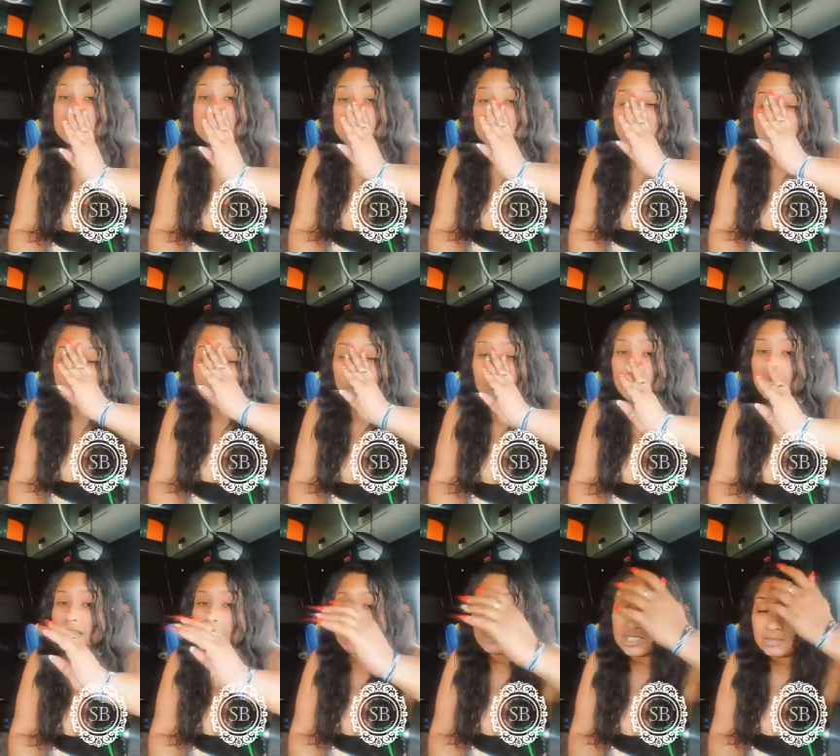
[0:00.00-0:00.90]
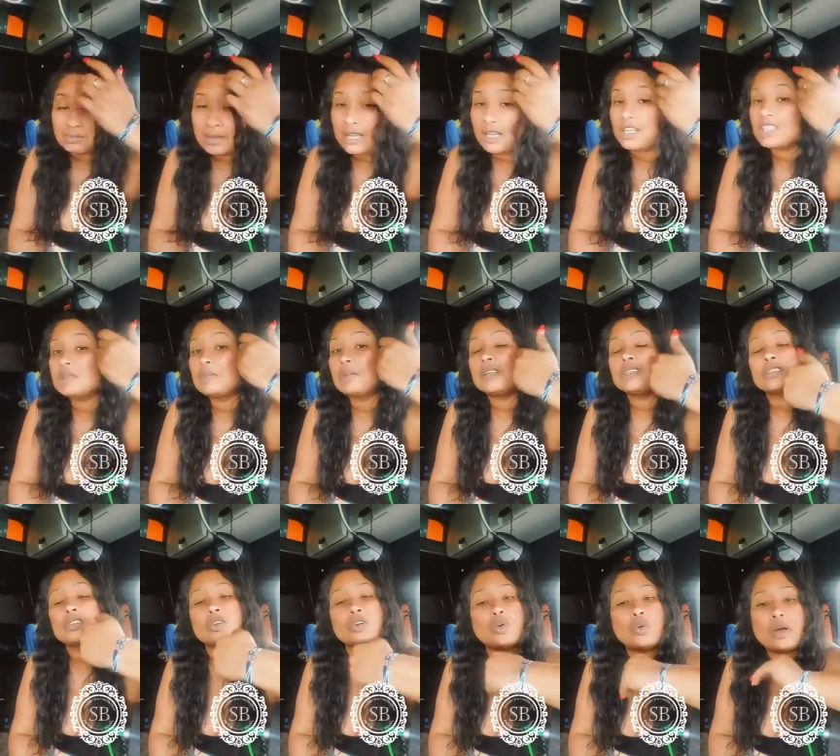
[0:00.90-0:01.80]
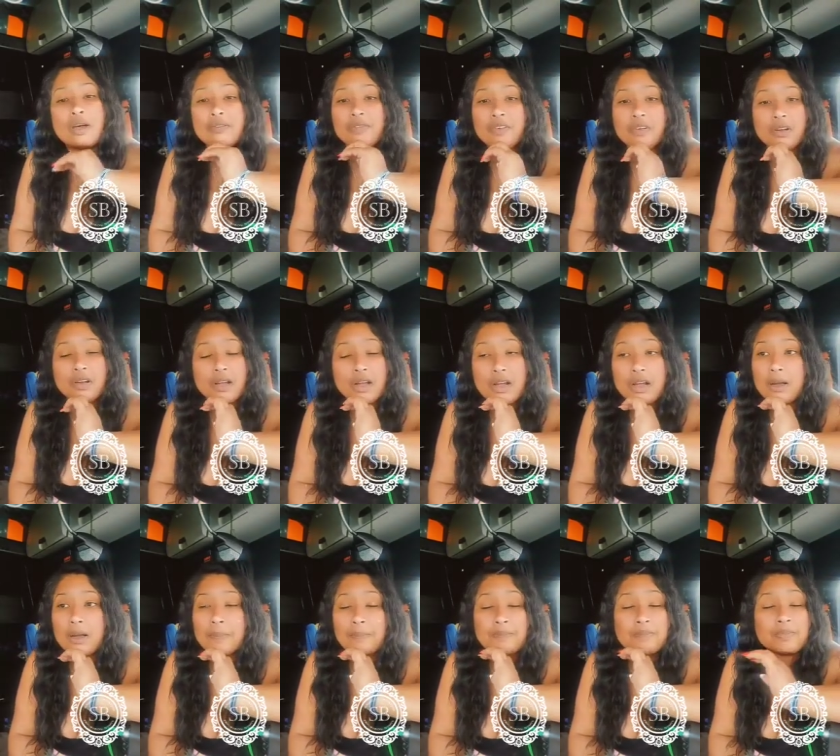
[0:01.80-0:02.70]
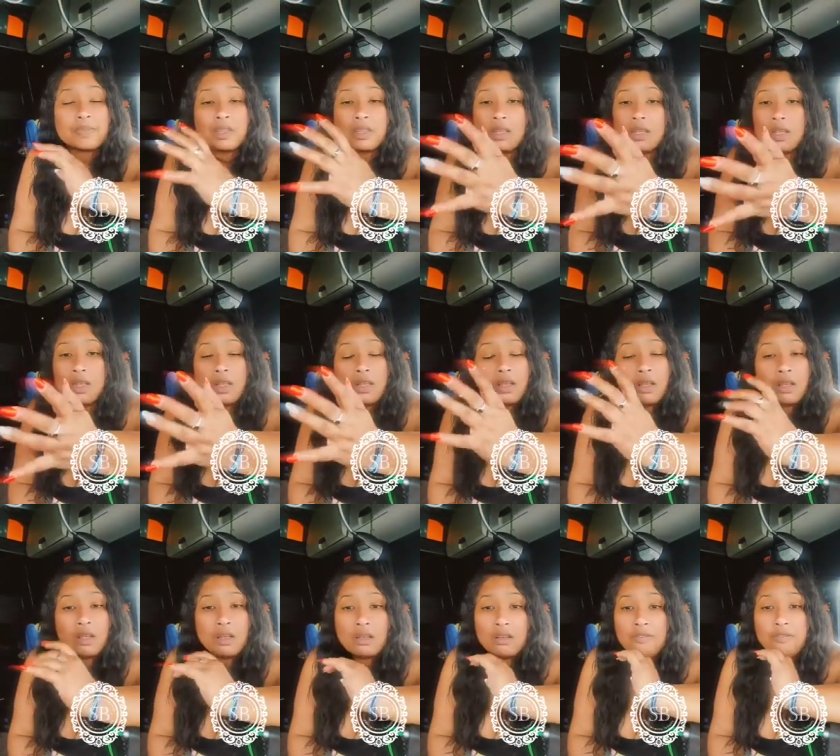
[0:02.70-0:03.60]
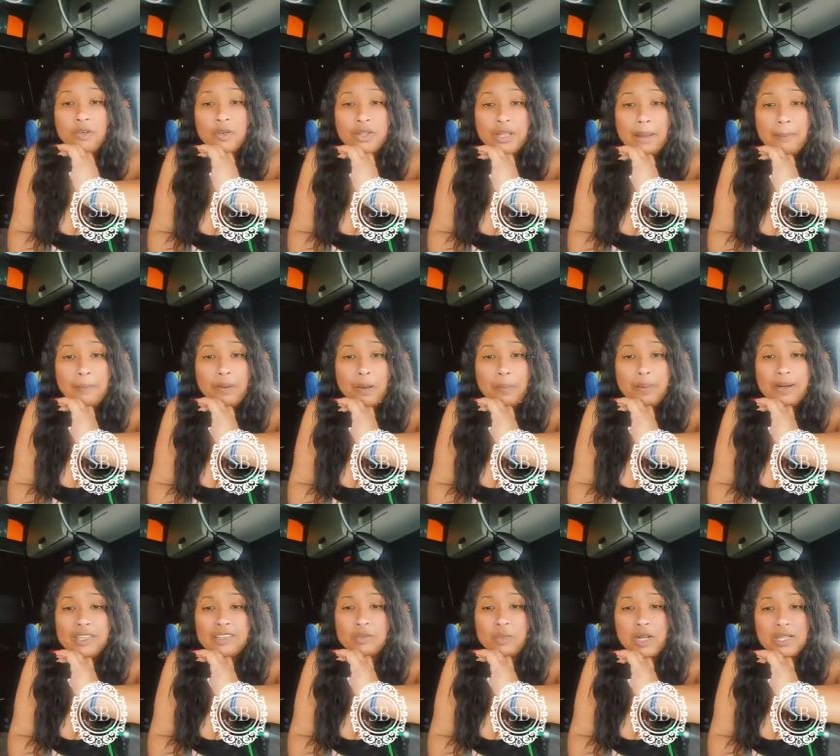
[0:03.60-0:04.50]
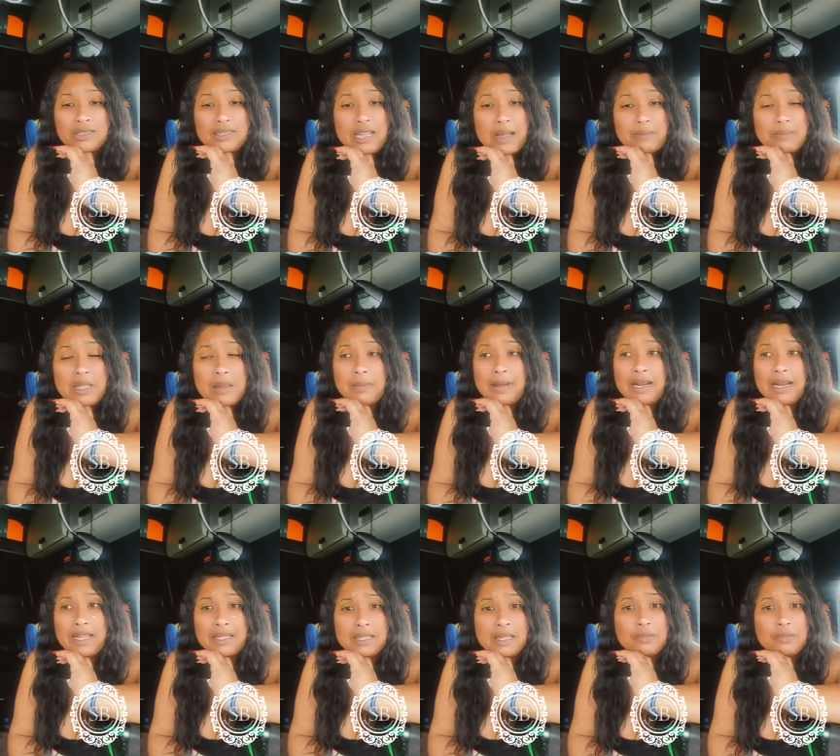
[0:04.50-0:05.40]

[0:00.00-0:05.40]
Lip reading: phone number. Please WhatsApp them and let them know what's going on. So that way at least they have, you know, that kind of peace of mind.